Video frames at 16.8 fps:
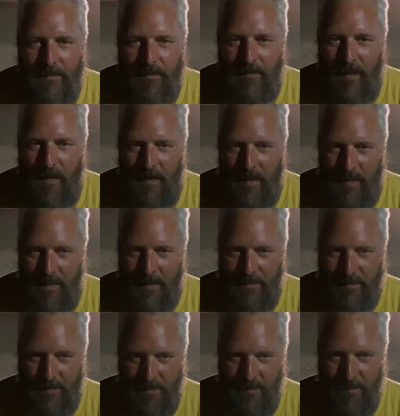log
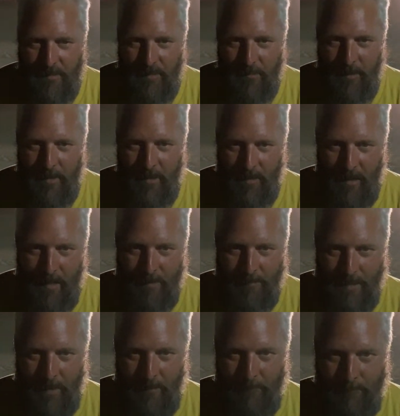into YouTube on your
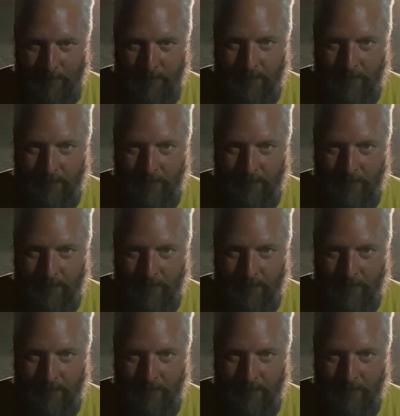laptop.